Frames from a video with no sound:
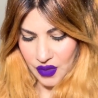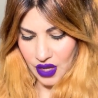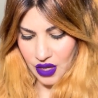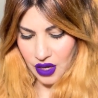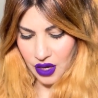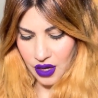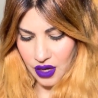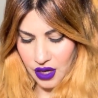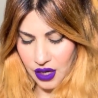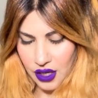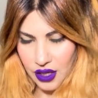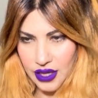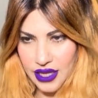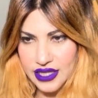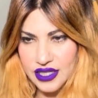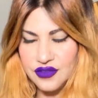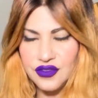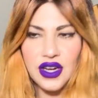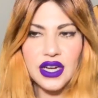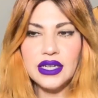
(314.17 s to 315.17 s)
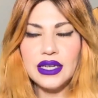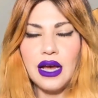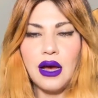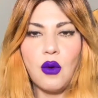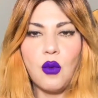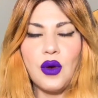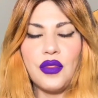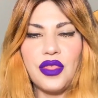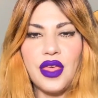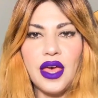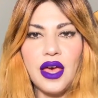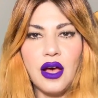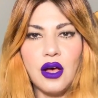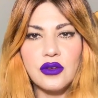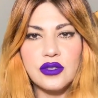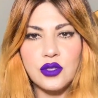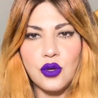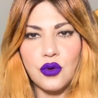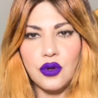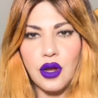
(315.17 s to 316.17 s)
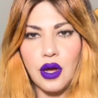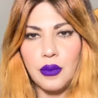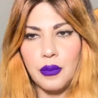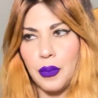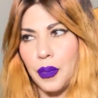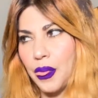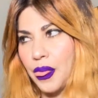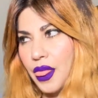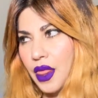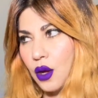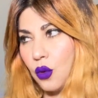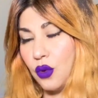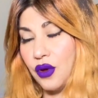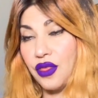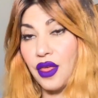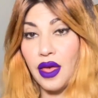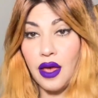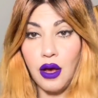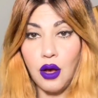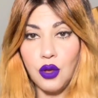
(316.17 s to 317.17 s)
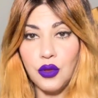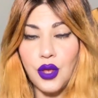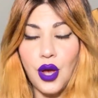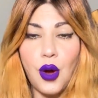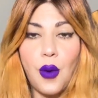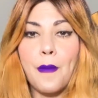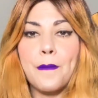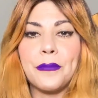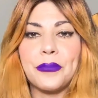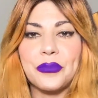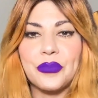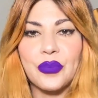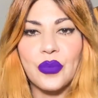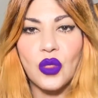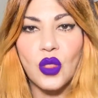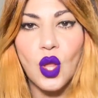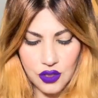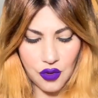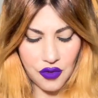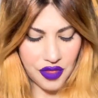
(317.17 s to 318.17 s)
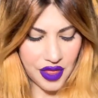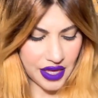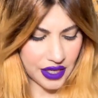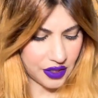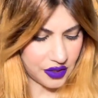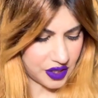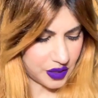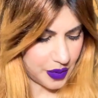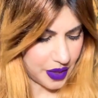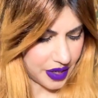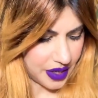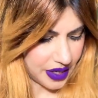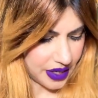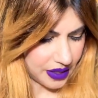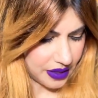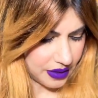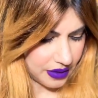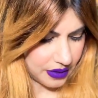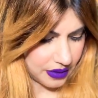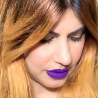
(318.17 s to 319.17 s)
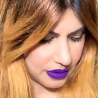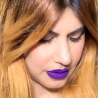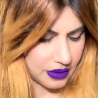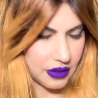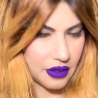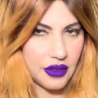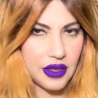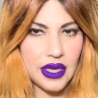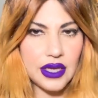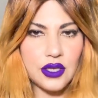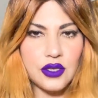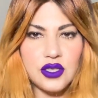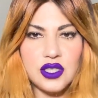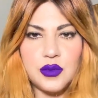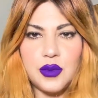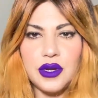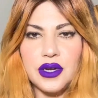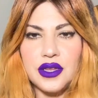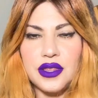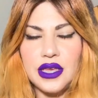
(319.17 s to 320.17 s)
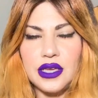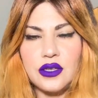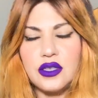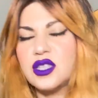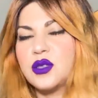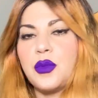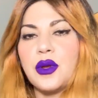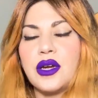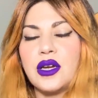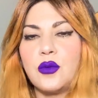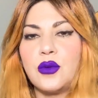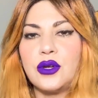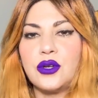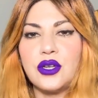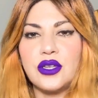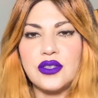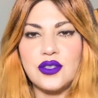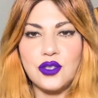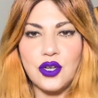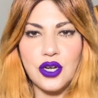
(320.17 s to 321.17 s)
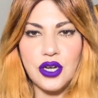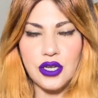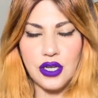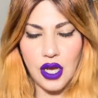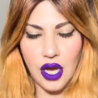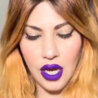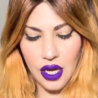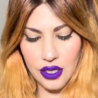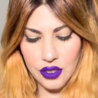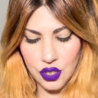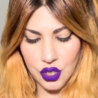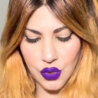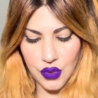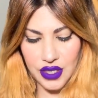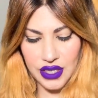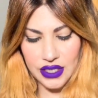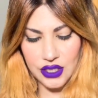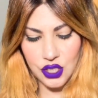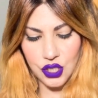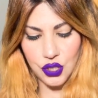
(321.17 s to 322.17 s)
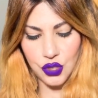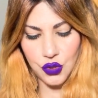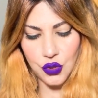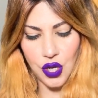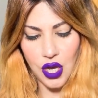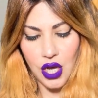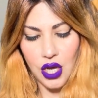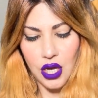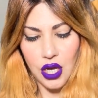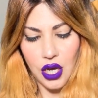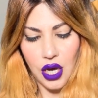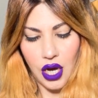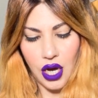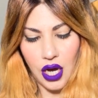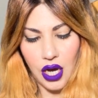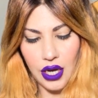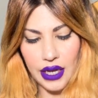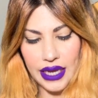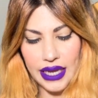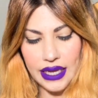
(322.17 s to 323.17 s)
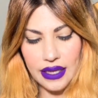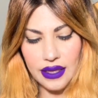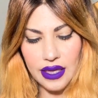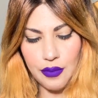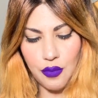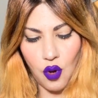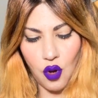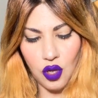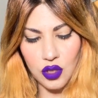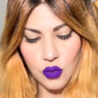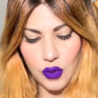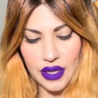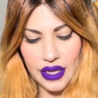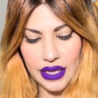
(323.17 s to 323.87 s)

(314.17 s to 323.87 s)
Let's find out what the hell is going on with hell no. So thank you, Spirit. Thank you, Spirit. Thank you, Spirit. We're going to start tuning into Hailey Baldwin.